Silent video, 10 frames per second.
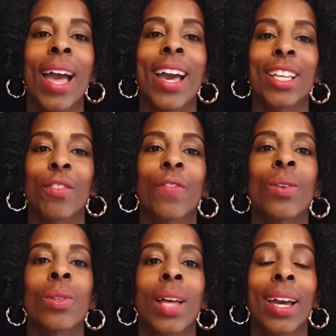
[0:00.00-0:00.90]
ex
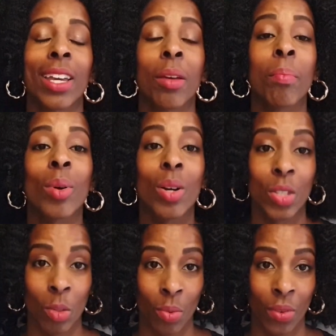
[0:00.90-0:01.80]
feels like an
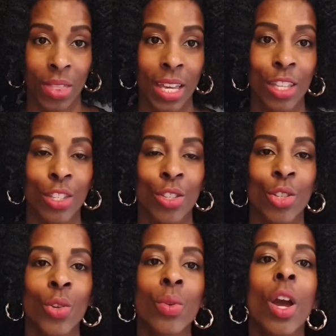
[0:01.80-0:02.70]
impossible thing to
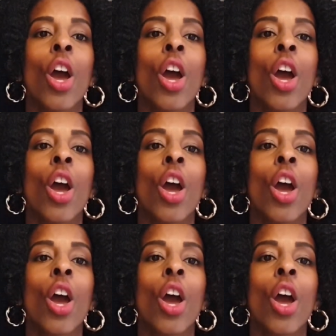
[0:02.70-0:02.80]
do,